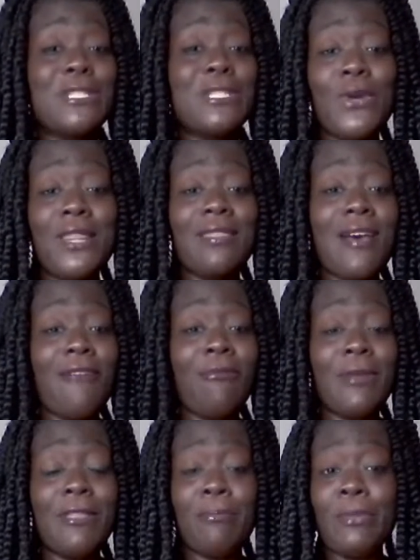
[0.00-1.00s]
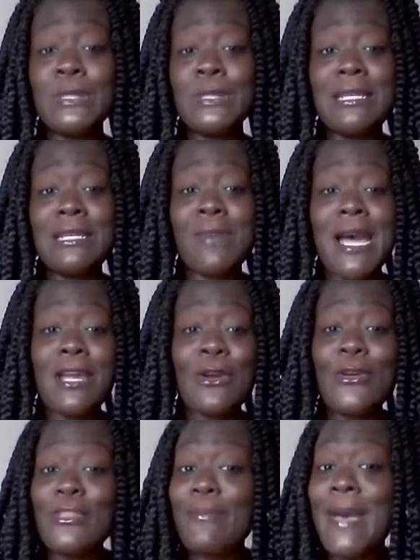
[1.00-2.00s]
so in love with building my
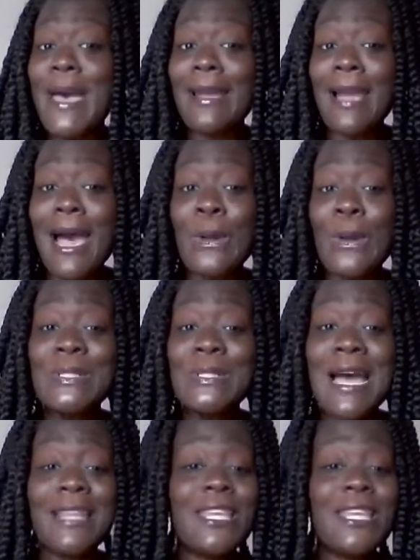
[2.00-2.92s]
earth bag house.